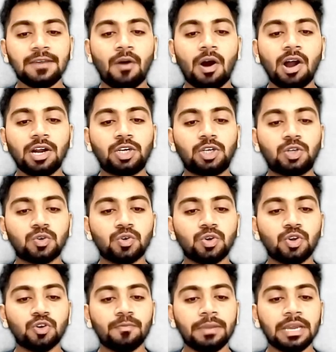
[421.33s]
what do
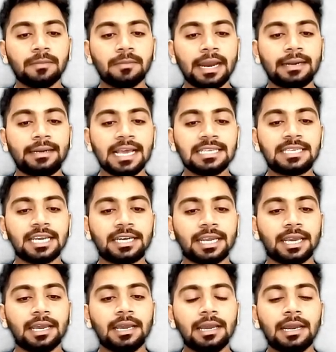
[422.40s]
you mean by
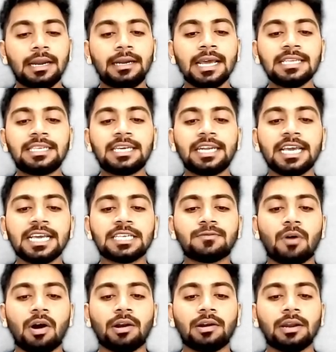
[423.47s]
density. Density is
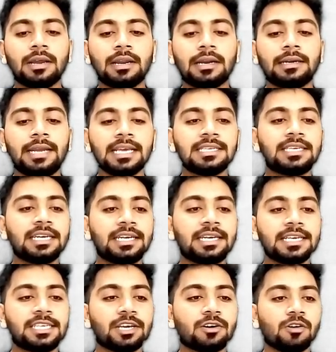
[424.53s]
what? Density
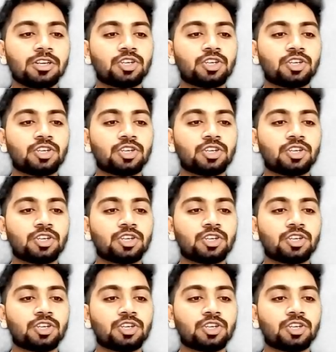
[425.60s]
is equal